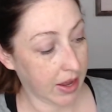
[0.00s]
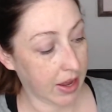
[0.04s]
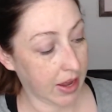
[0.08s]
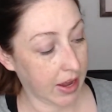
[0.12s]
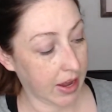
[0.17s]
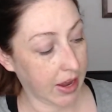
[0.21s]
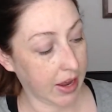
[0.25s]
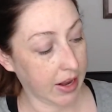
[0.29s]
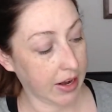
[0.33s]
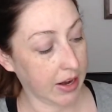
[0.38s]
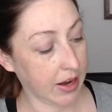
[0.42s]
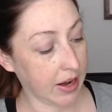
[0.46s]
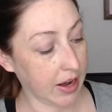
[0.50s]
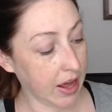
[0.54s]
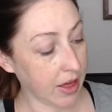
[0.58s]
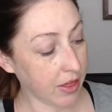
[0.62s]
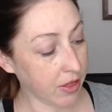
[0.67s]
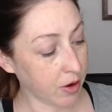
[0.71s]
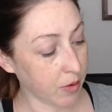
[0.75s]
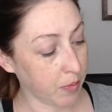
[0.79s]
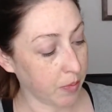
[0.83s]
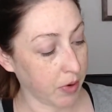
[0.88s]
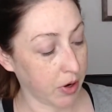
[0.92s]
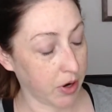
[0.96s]
and
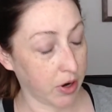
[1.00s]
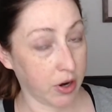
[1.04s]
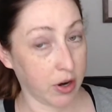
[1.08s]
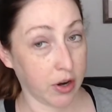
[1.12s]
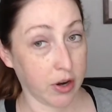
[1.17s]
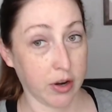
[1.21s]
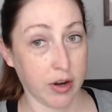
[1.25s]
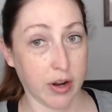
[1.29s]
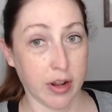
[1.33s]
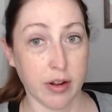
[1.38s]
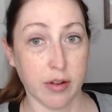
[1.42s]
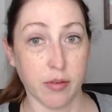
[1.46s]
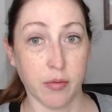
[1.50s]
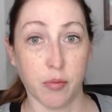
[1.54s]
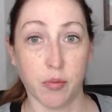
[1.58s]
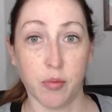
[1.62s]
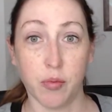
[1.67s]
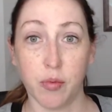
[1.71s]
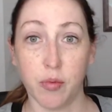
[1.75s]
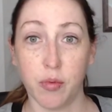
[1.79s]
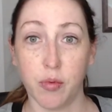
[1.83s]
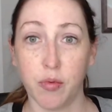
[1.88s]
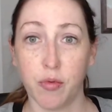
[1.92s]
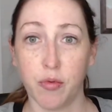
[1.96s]
another bird, and
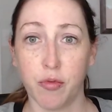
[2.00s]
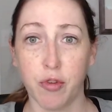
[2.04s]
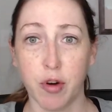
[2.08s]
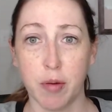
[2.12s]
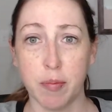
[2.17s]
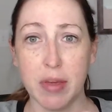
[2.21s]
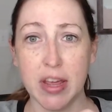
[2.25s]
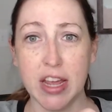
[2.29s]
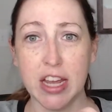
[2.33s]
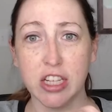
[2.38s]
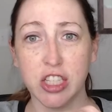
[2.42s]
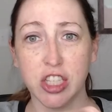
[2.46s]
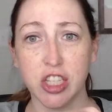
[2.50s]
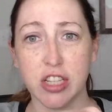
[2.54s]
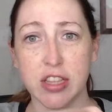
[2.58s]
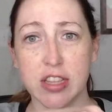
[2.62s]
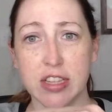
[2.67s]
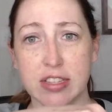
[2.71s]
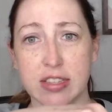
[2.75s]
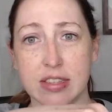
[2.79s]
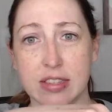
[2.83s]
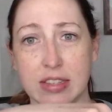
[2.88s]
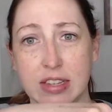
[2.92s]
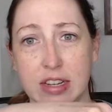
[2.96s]
from each of
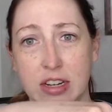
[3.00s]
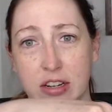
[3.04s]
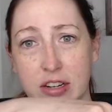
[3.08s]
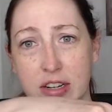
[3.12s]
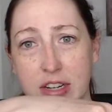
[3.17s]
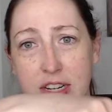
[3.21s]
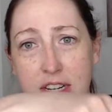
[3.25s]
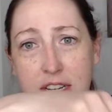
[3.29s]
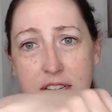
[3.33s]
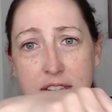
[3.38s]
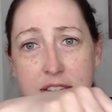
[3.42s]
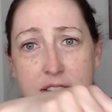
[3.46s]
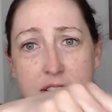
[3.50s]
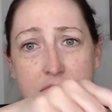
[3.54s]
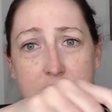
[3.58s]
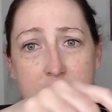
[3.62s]
the series,